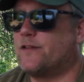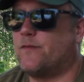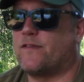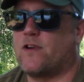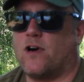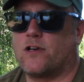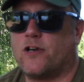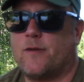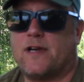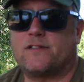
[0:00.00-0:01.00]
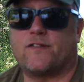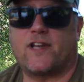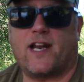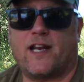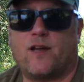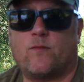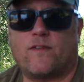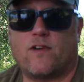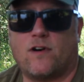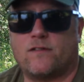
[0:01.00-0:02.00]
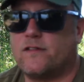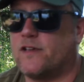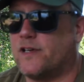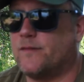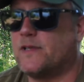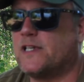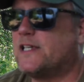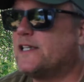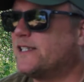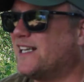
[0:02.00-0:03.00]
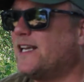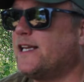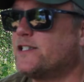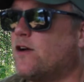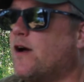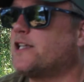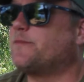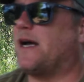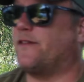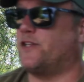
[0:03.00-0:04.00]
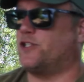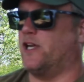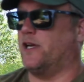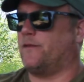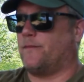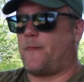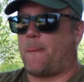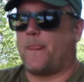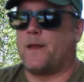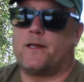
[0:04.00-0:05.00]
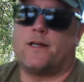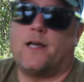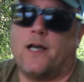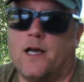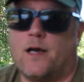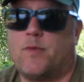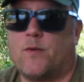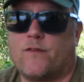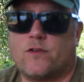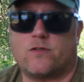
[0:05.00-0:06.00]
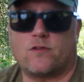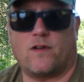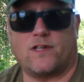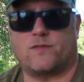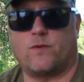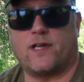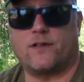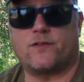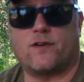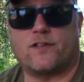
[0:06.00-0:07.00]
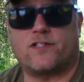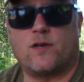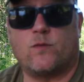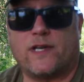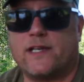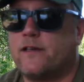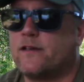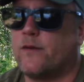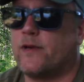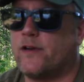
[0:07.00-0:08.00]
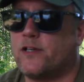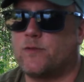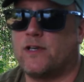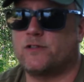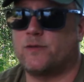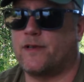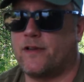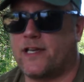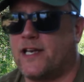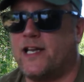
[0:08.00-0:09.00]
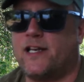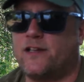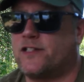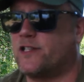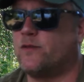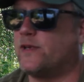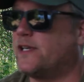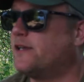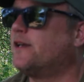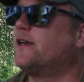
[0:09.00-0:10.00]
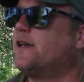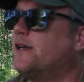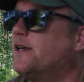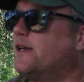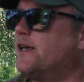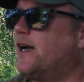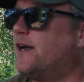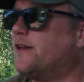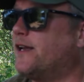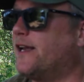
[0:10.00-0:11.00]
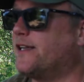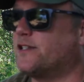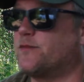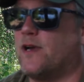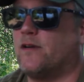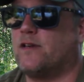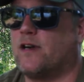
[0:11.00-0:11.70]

We've got a good amount of Canadian. We've got the lilies aren't as bad this year, but we've also got this weird sort of silt weed going on as well. So we've got the Canadian, the silt weed, and the lilies as well.